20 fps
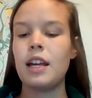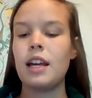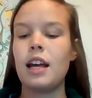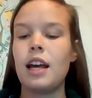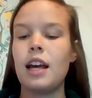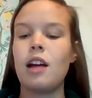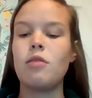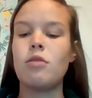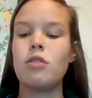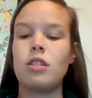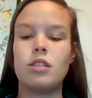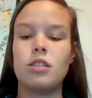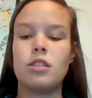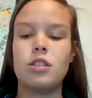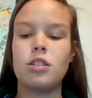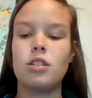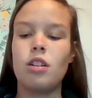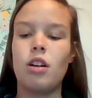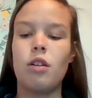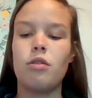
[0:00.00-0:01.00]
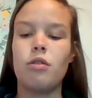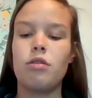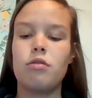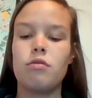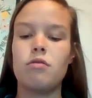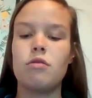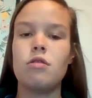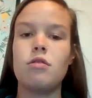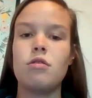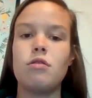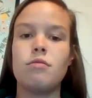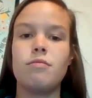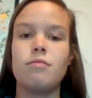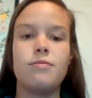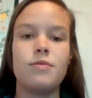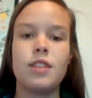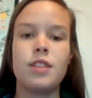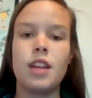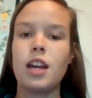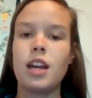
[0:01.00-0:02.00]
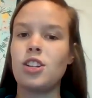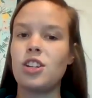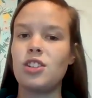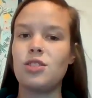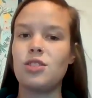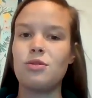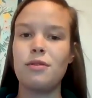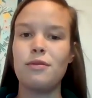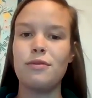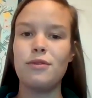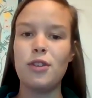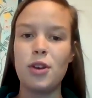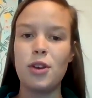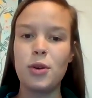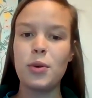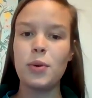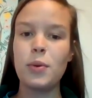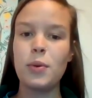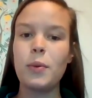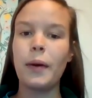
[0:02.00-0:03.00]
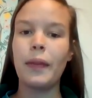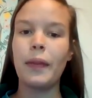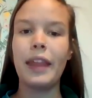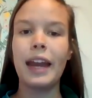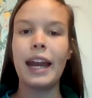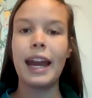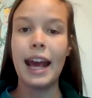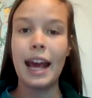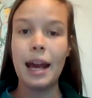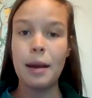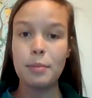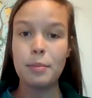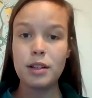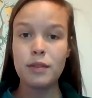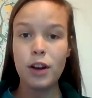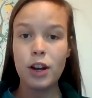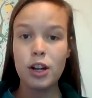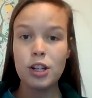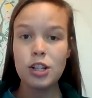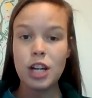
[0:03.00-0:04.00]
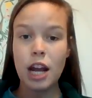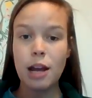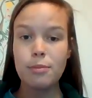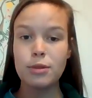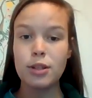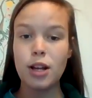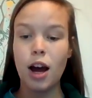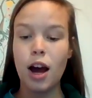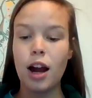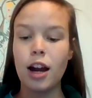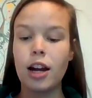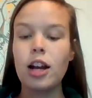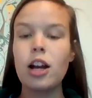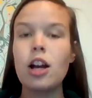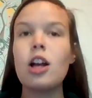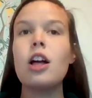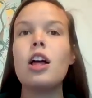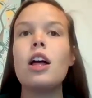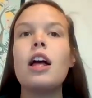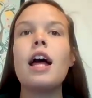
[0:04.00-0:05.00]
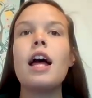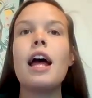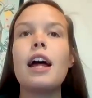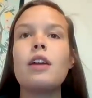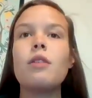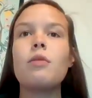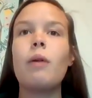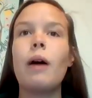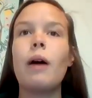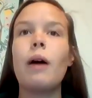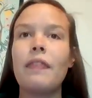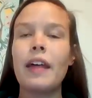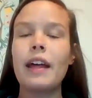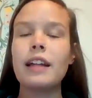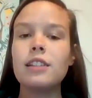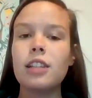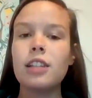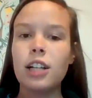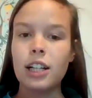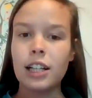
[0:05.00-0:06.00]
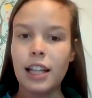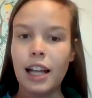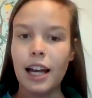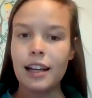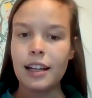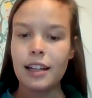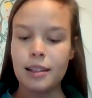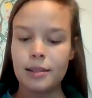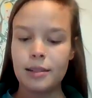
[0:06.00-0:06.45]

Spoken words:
and I want us to go through and just review what the names of our shapes are and what they look like.